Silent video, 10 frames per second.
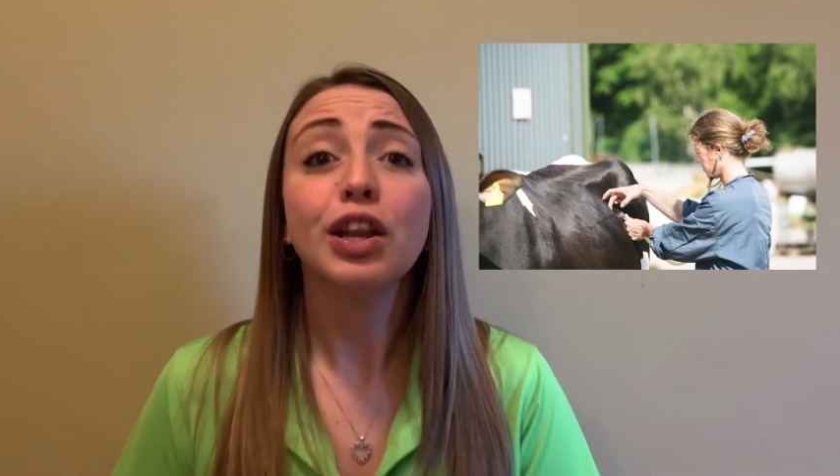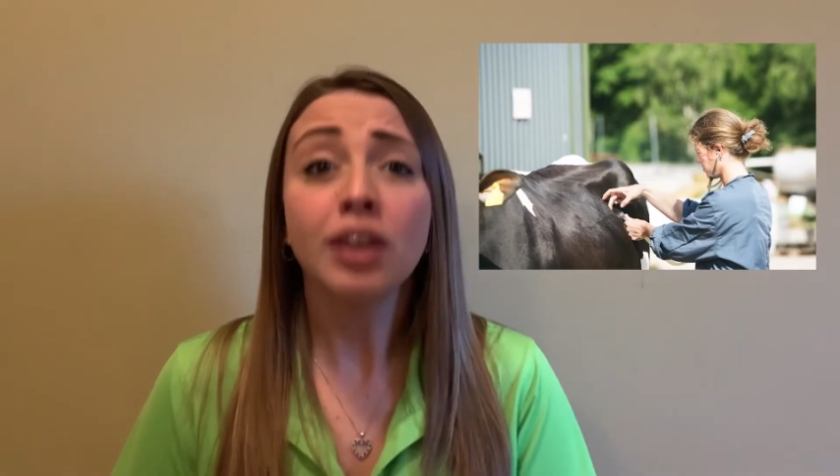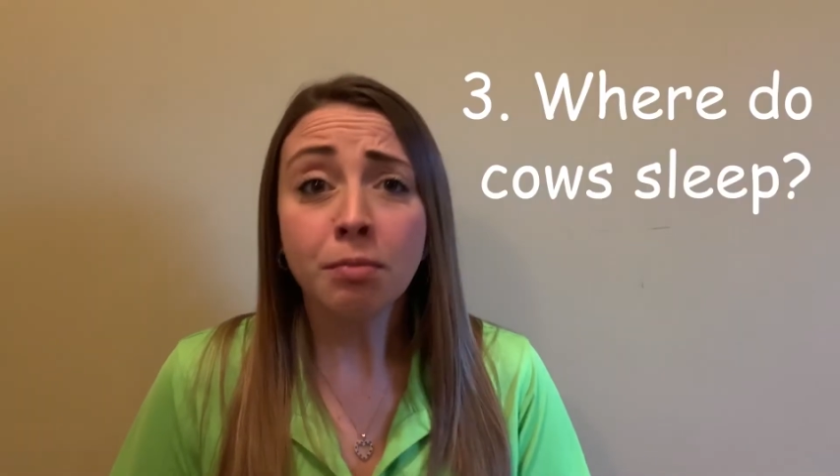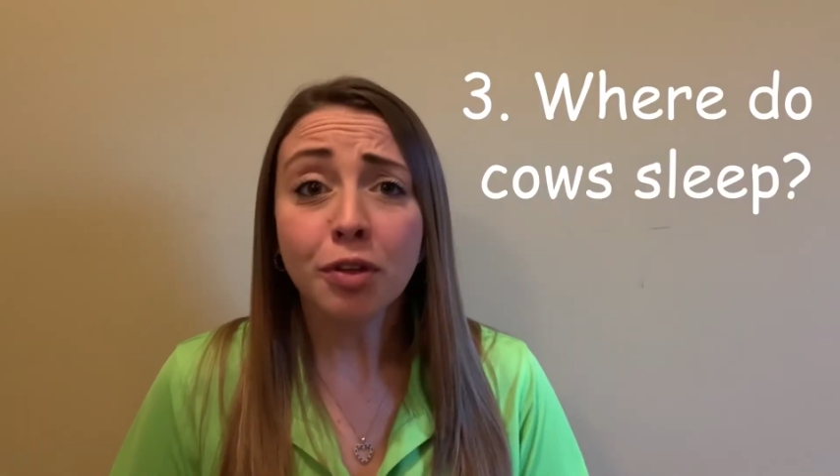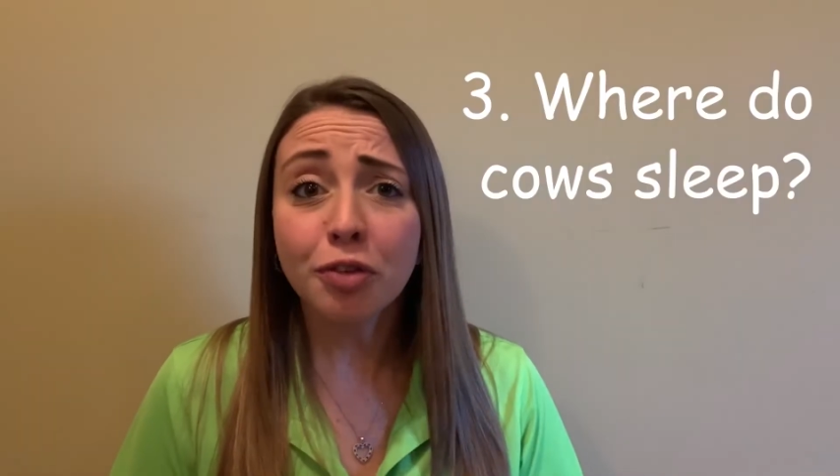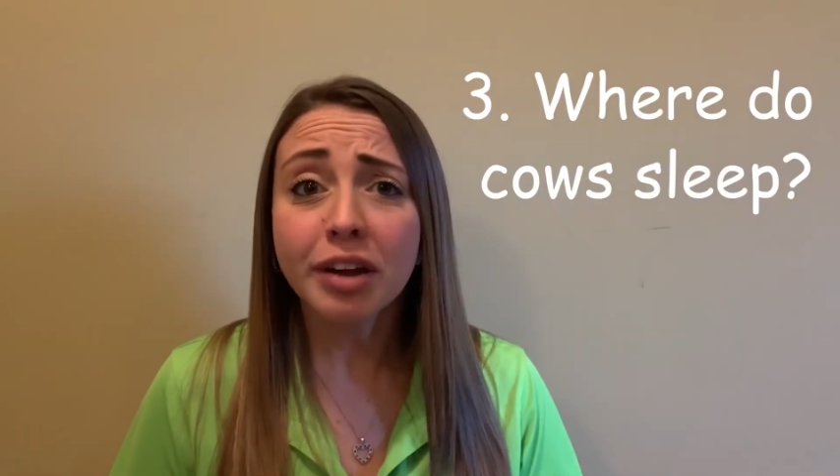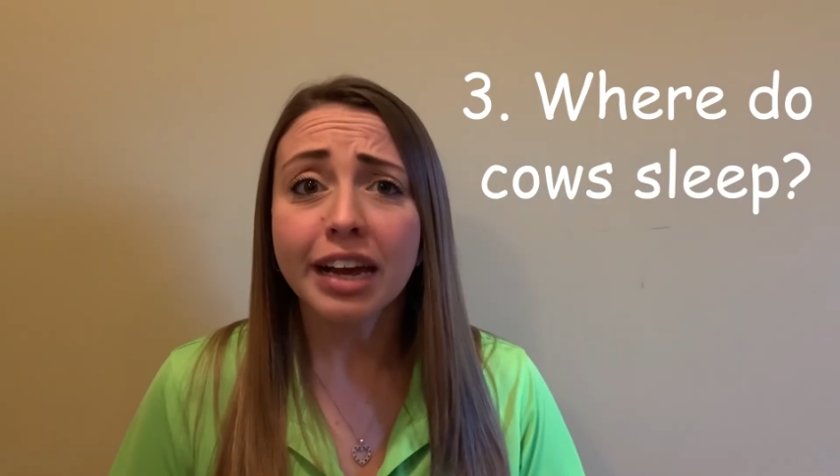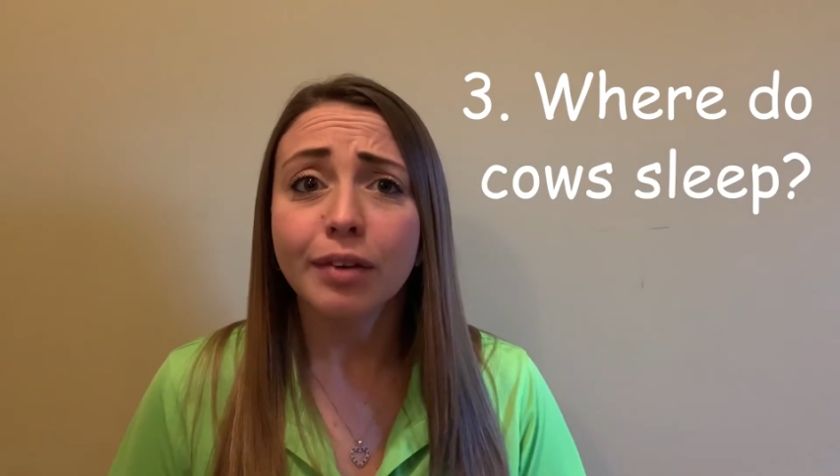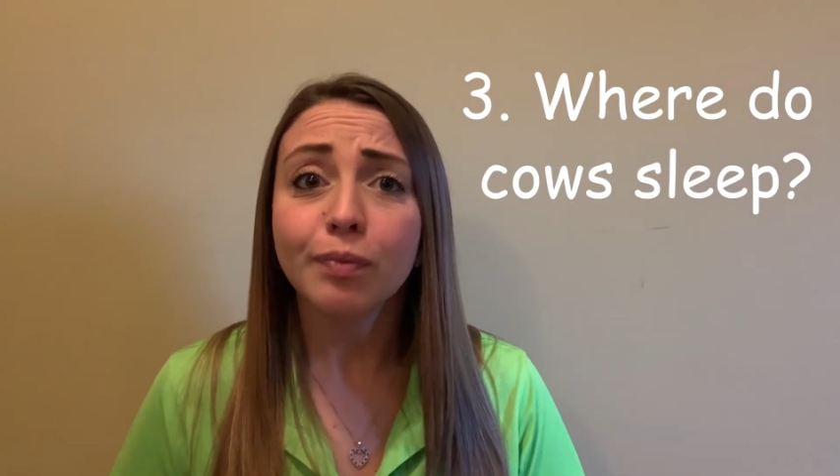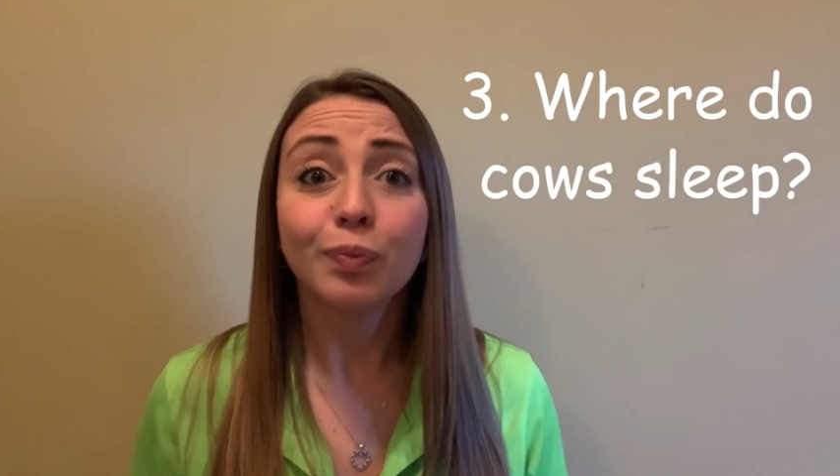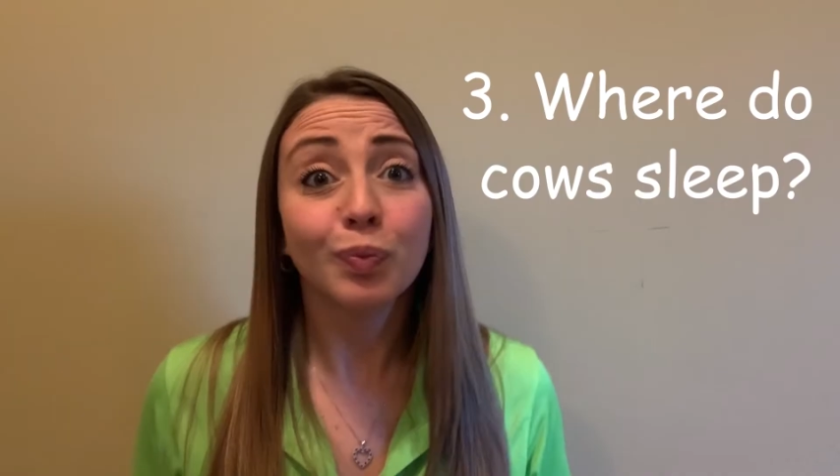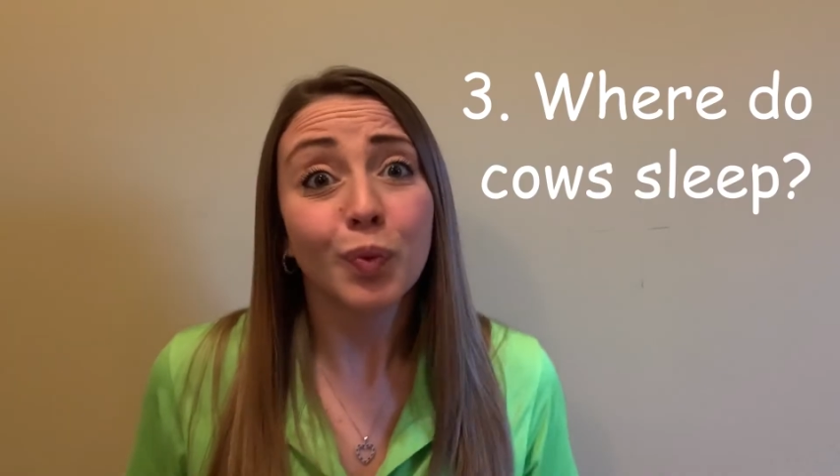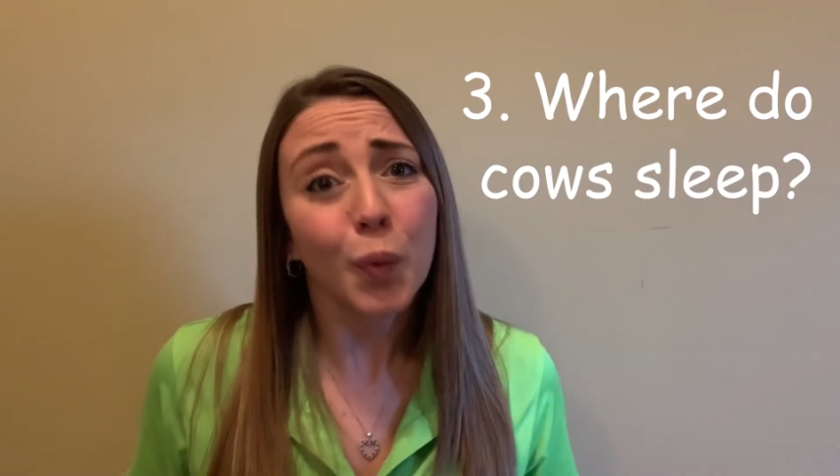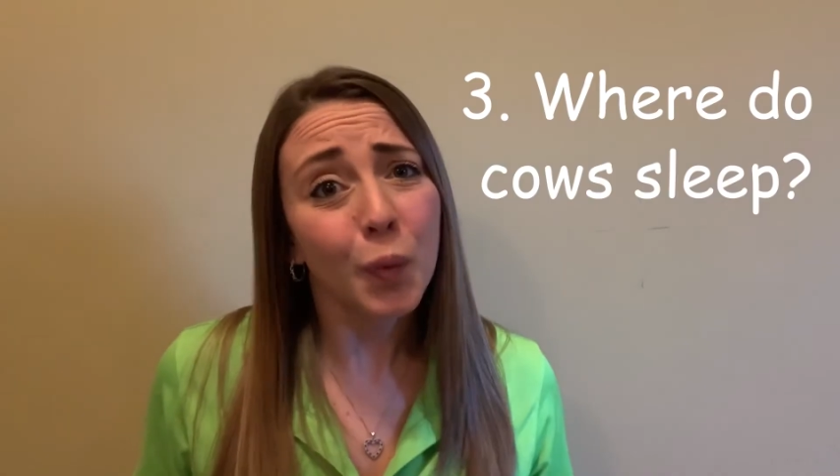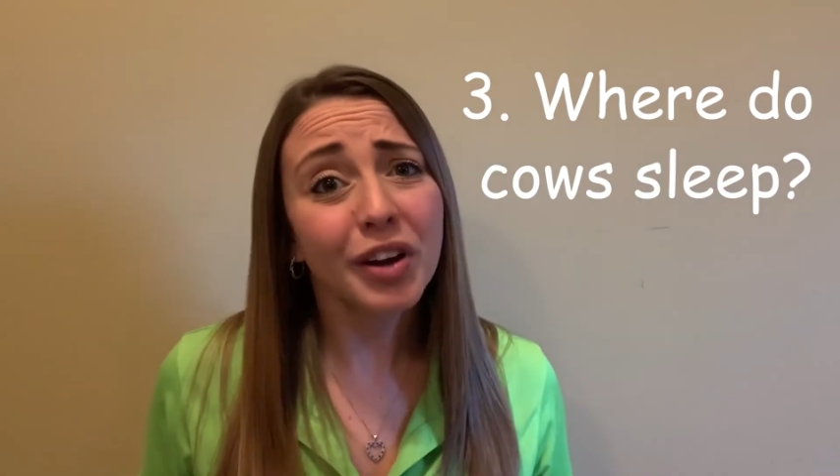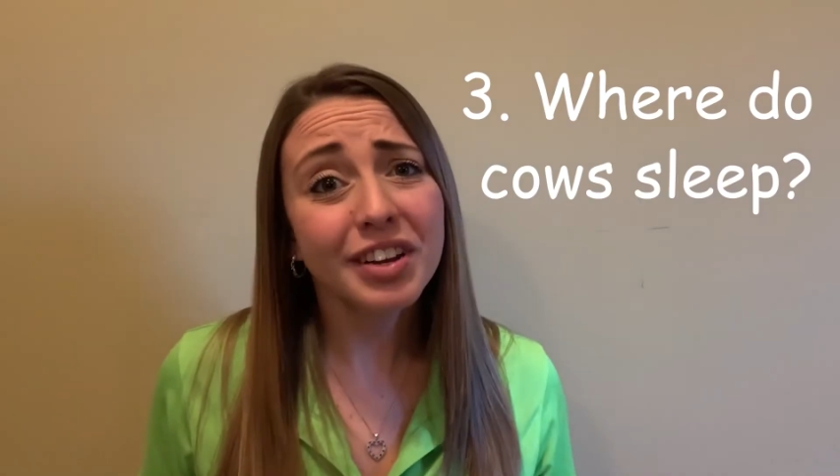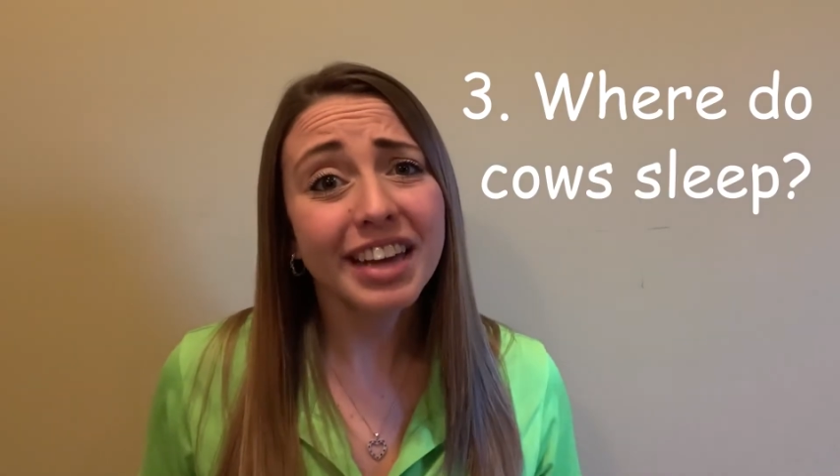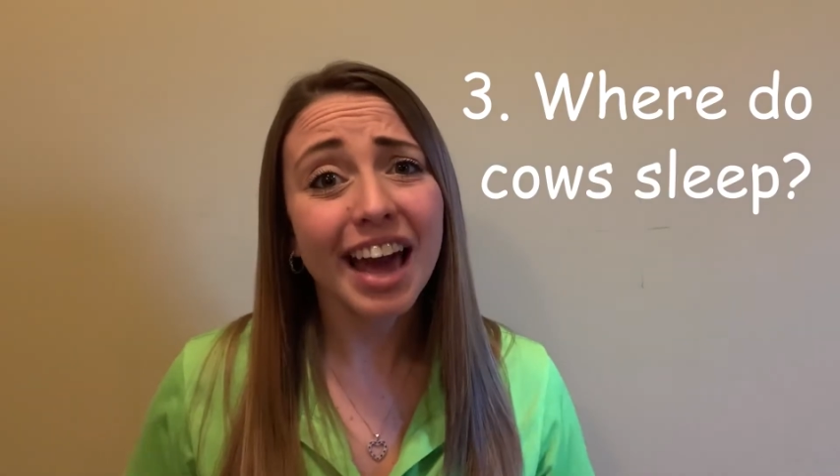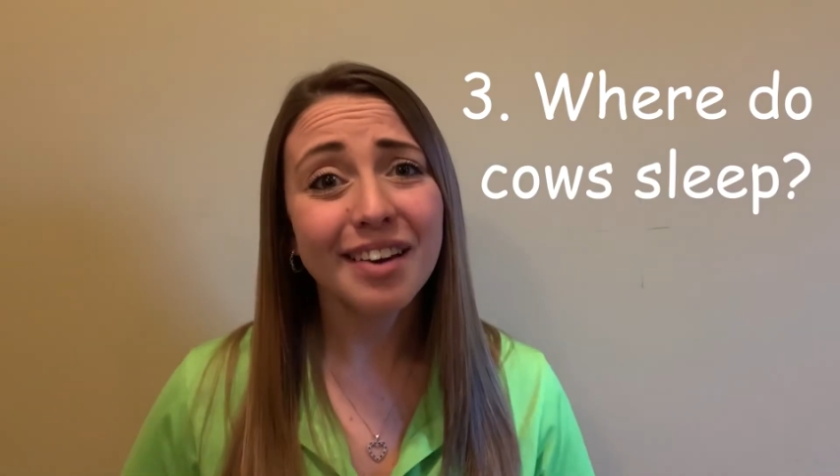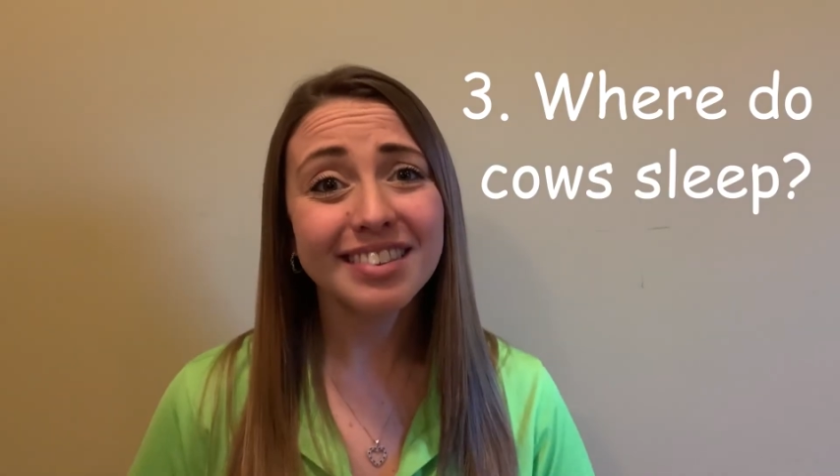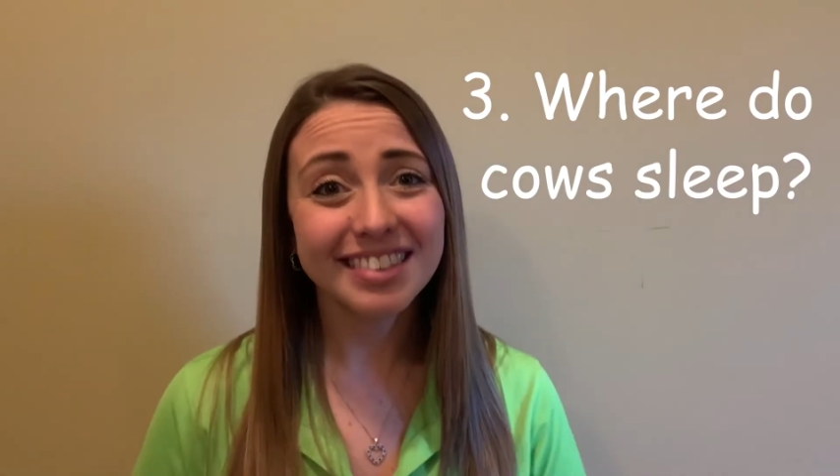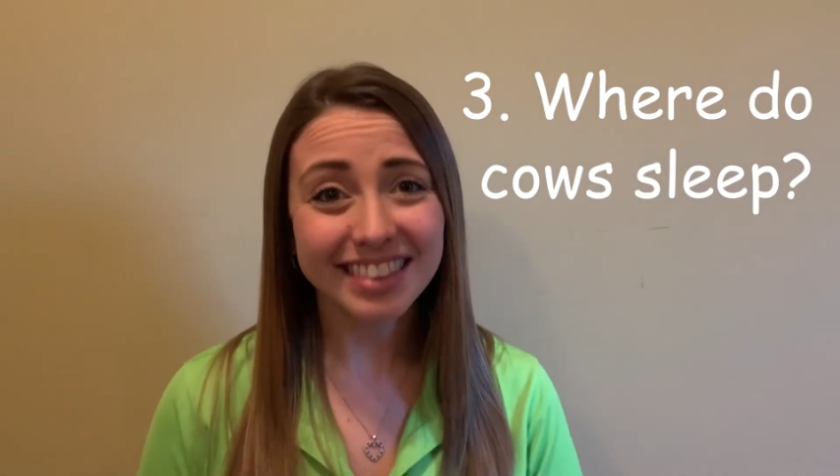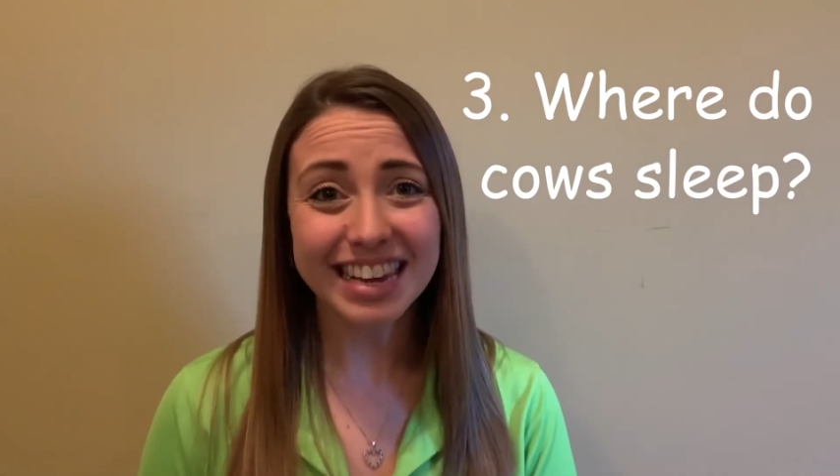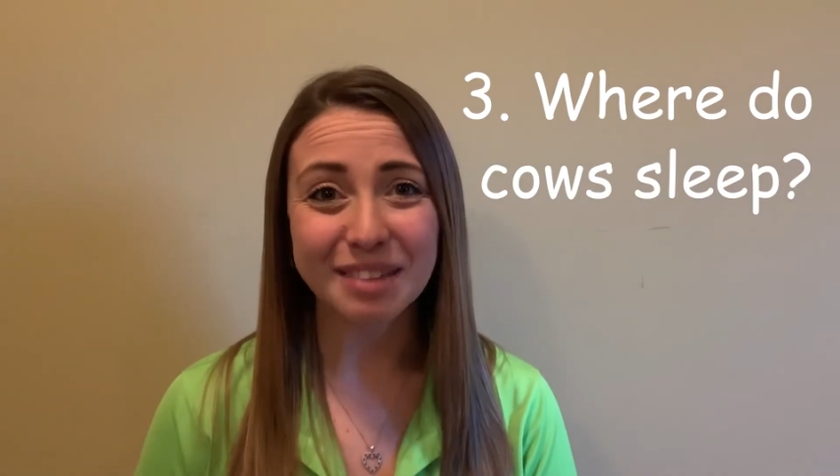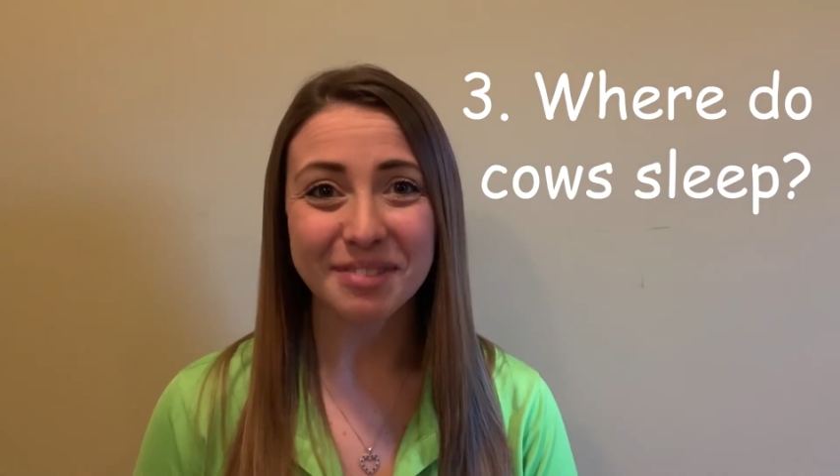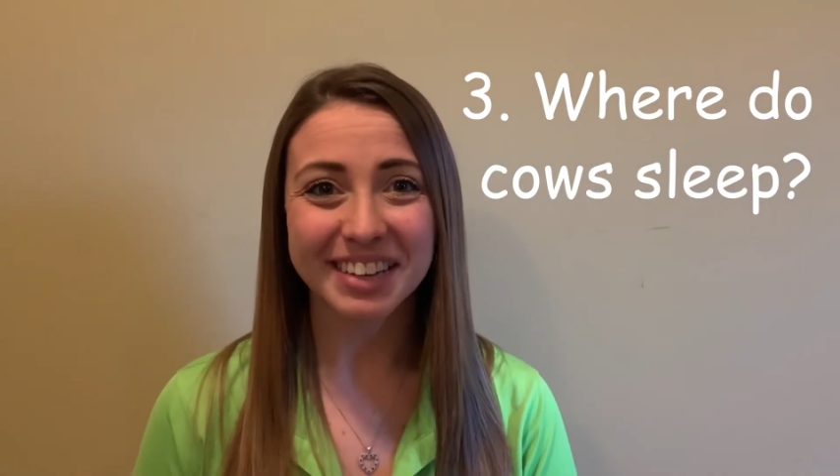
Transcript: Number three, where do cows sleep?